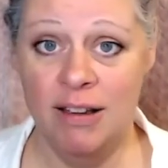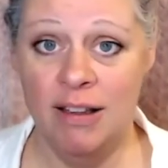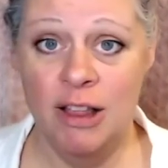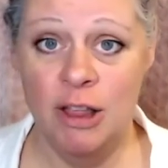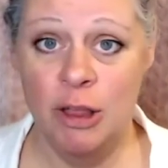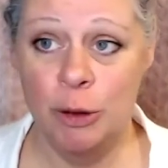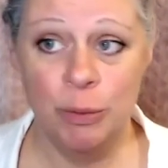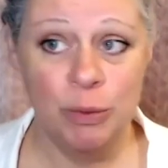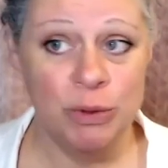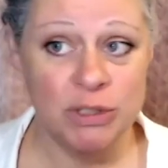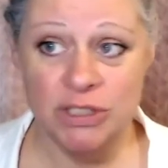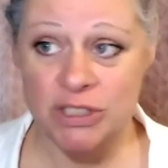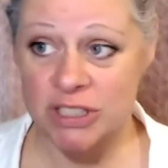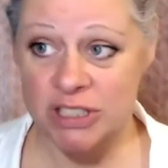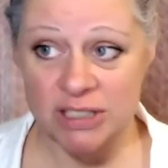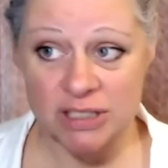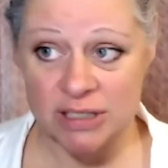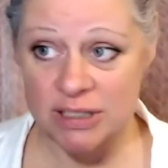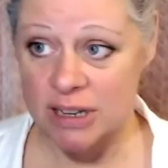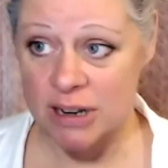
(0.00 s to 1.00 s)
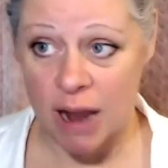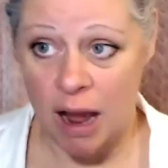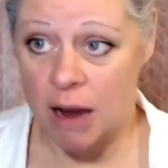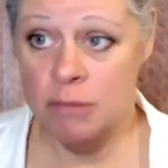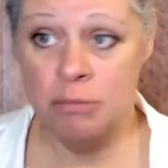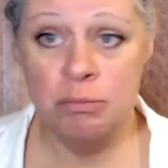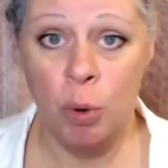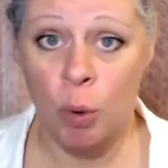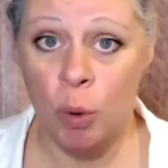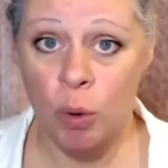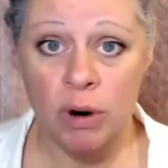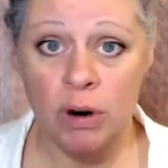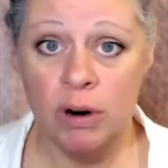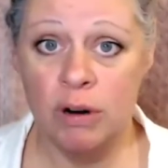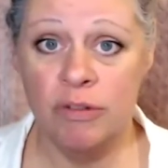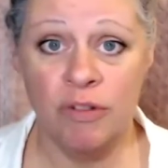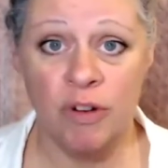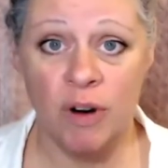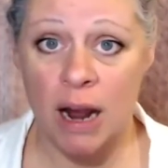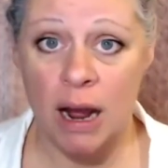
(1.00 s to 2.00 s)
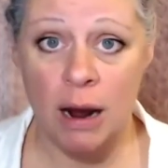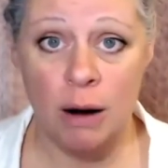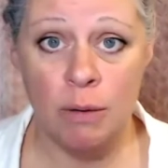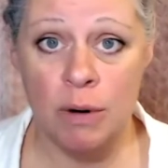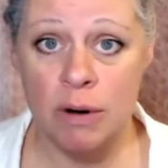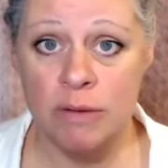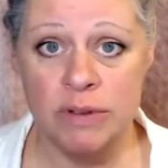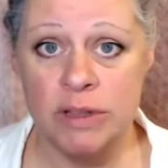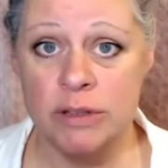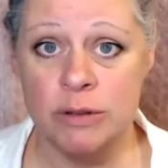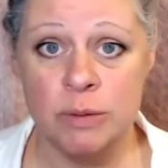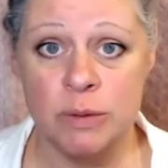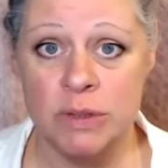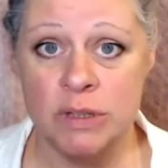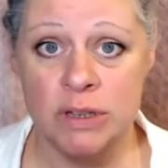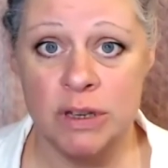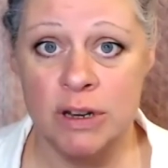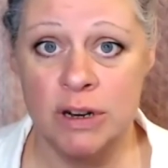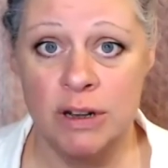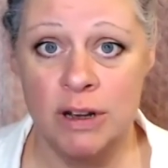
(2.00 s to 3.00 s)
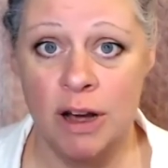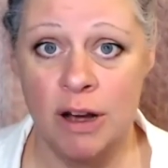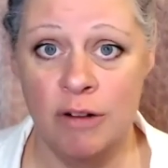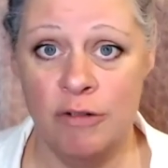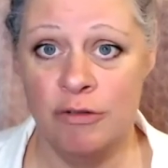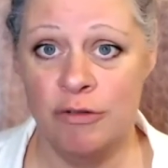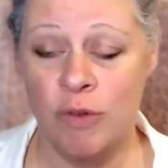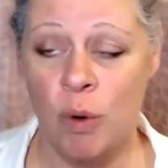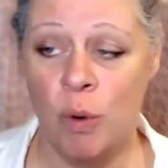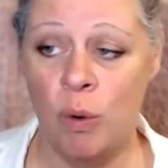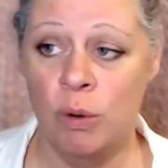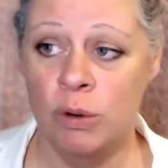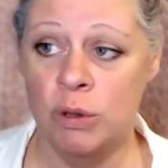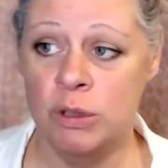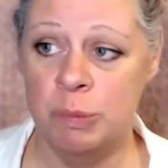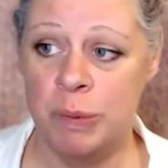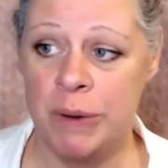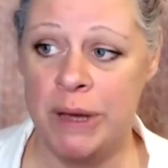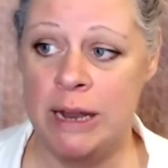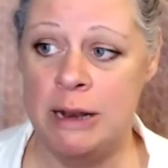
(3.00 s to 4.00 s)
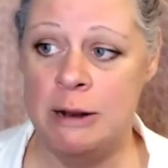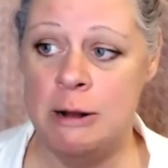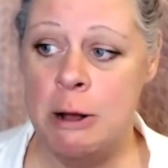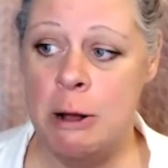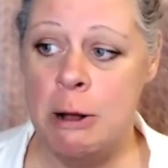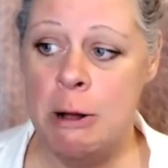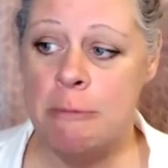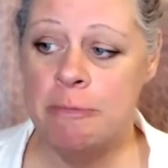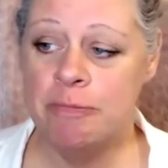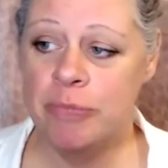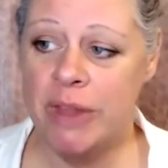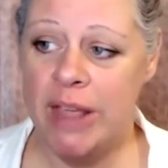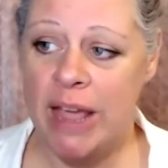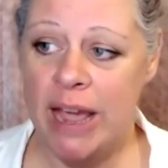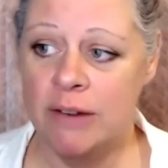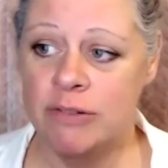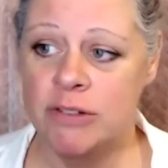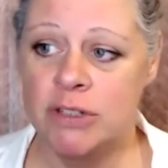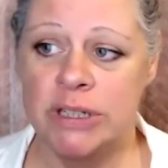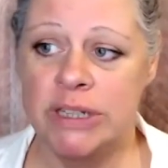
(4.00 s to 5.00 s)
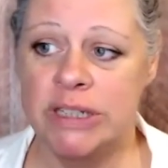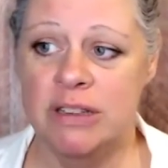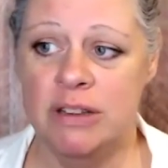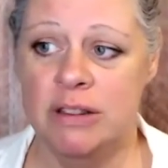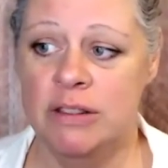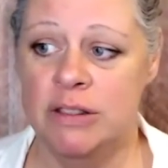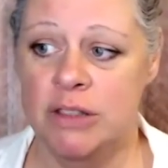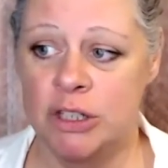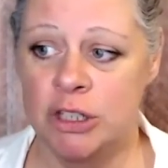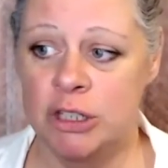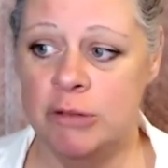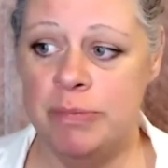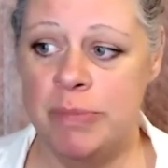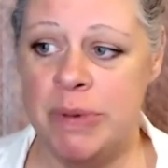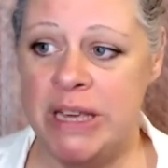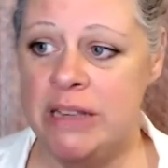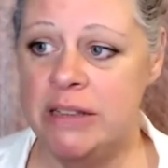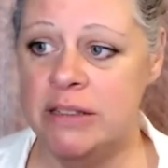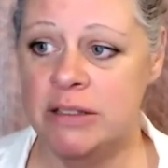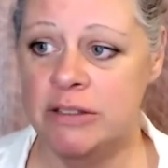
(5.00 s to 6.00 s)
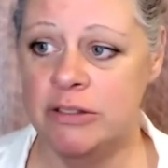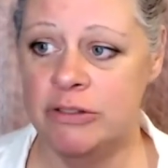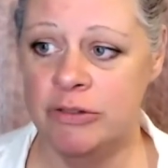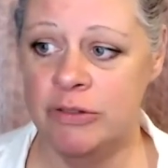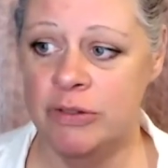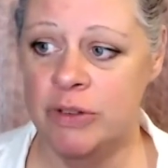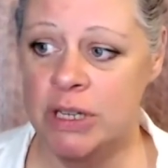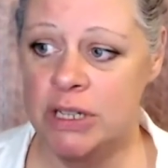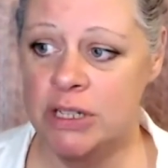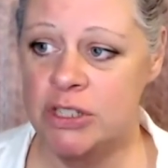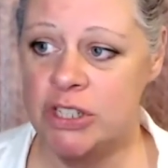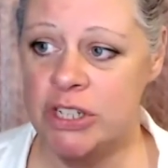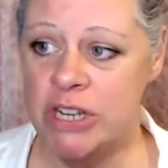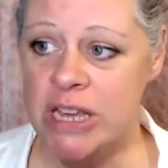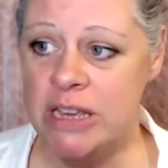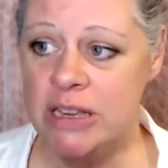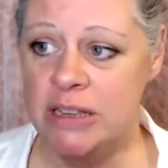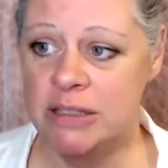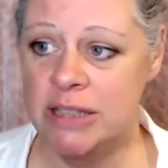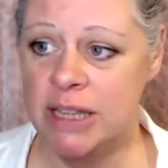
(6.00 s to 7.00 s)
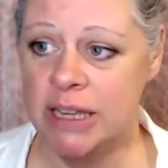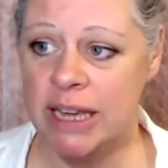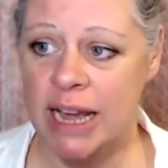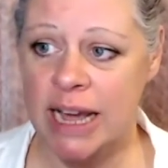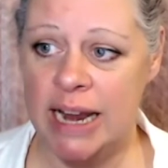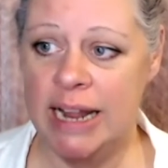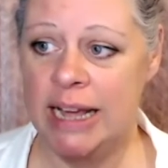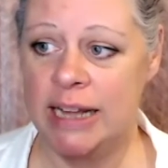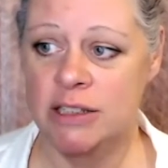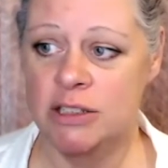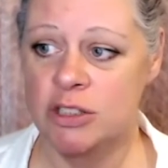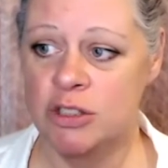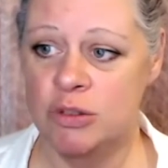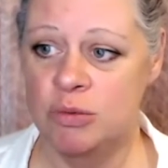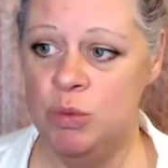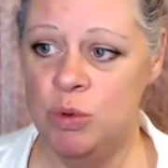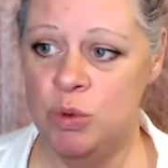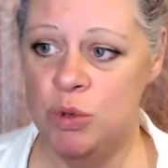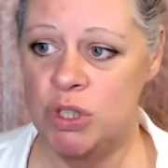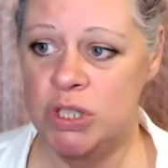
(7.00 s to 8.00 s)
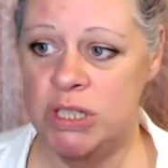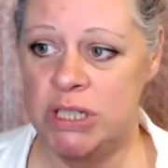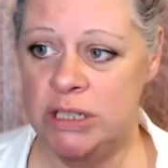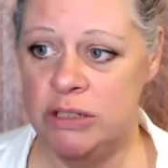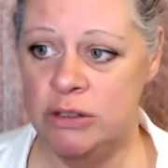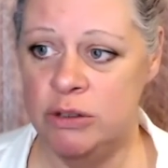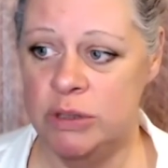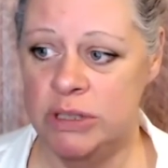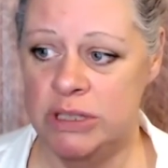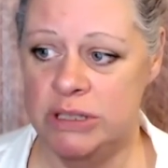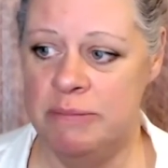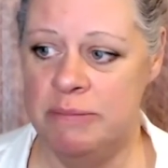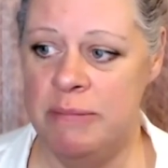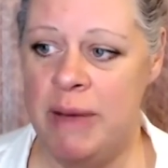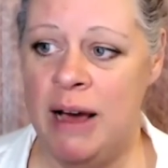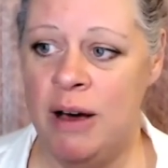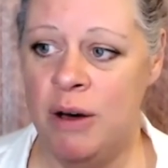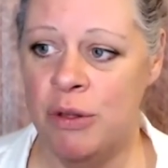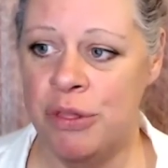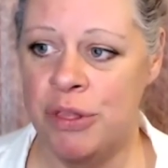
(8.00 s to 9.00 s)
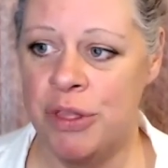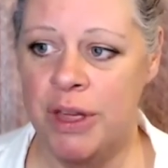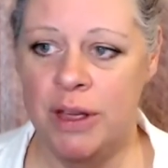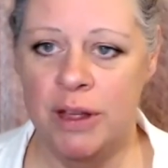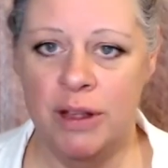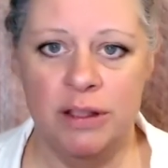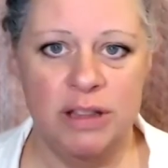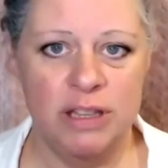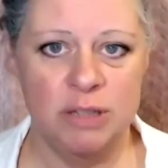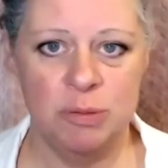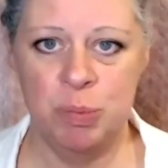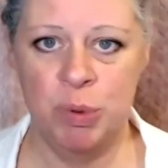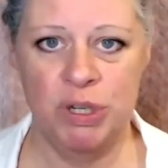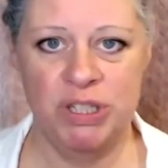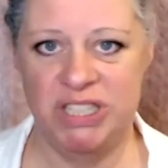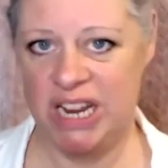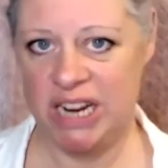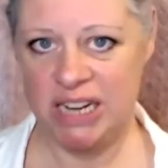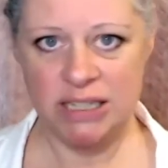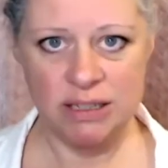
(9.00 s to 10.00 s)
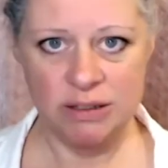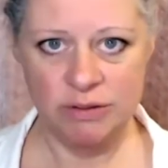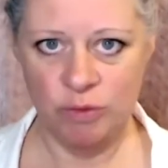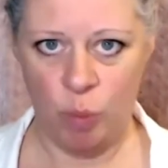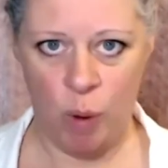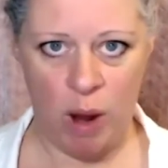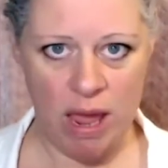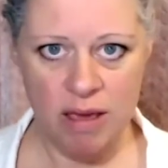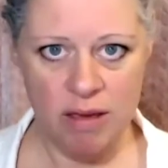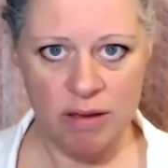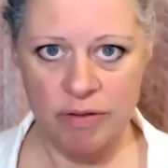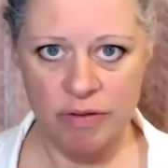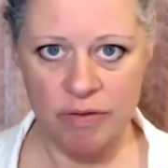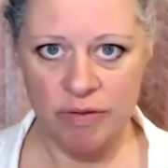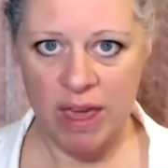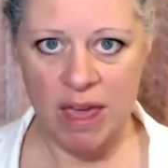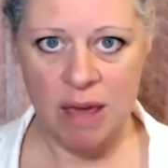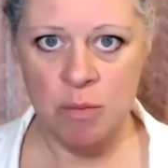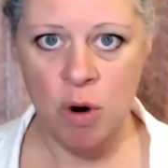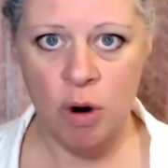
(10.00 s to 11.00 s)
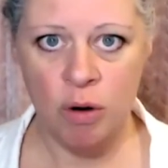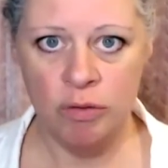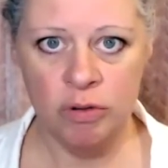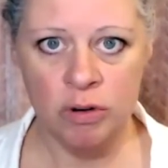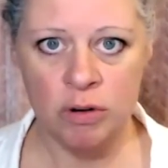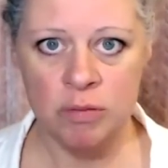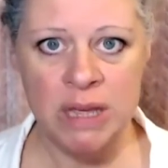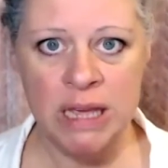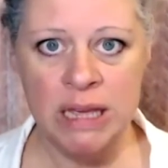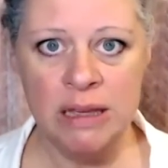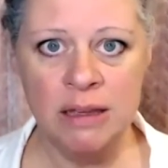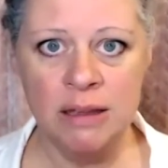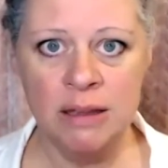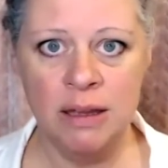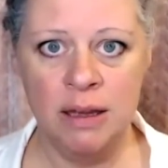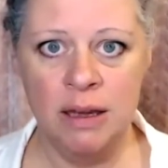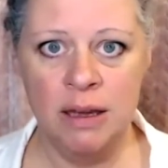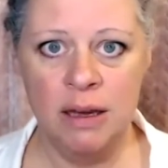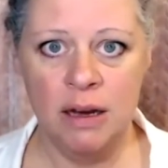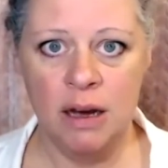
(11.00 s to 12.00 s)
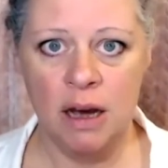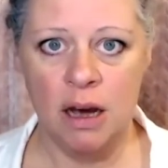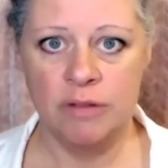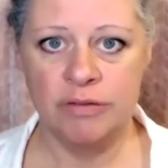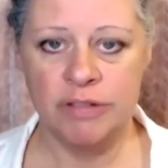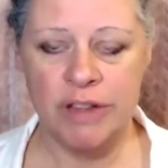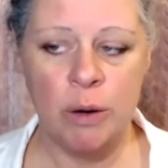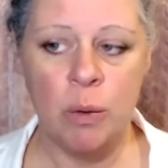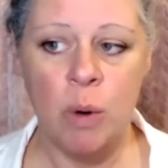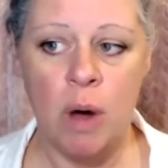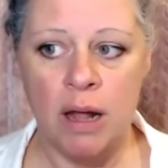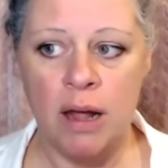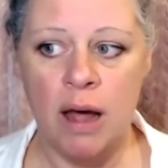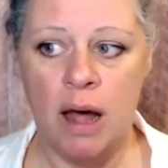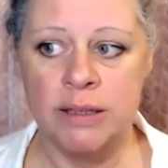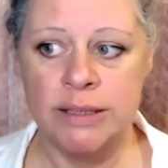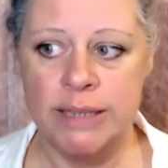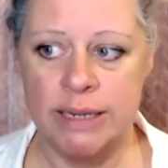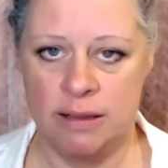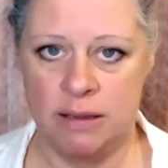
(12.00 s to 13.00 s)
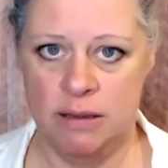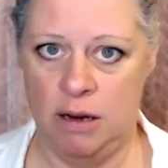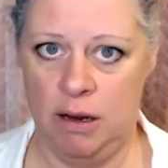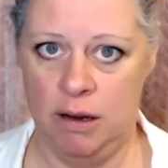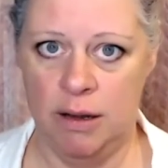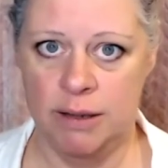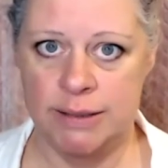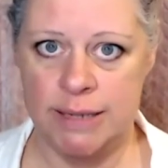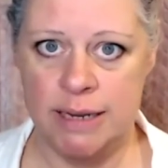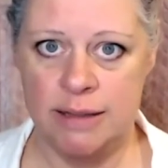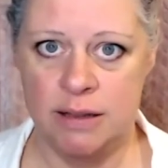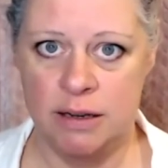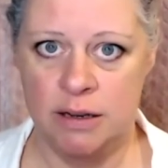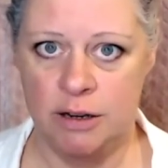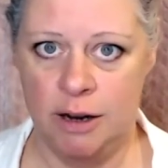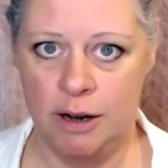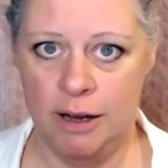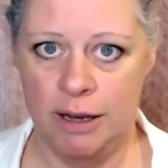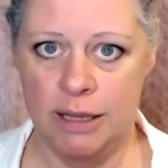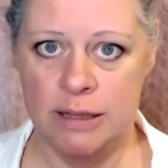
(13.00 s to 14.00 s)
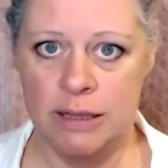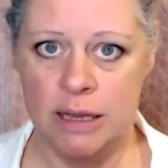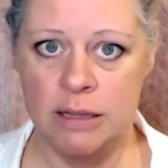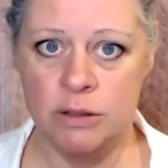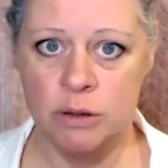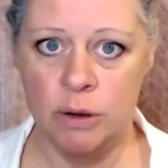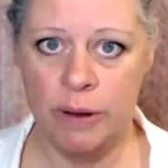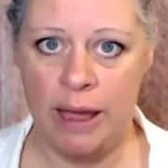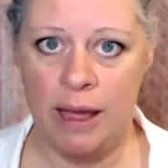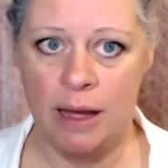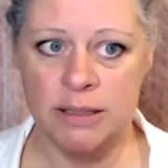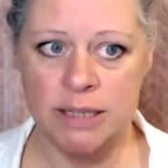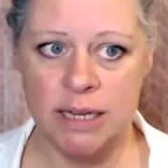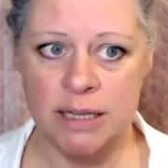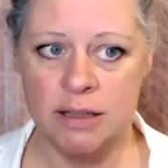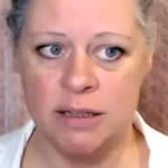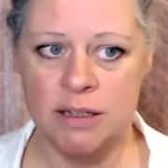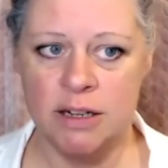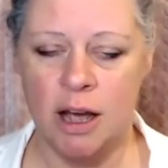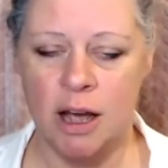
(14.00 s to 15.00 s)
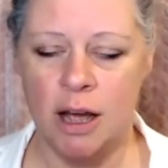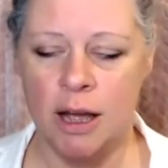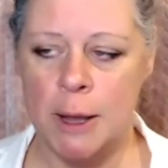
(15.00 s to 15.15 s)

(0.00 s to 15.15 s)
was just on board for however this was going to unfold. But after like the third piece of cheese that kind of got smooshed into his mouth, this protective wave came over me of like, well, I'll take the dog. I'll take the dog. It's okay. I'll take the dog.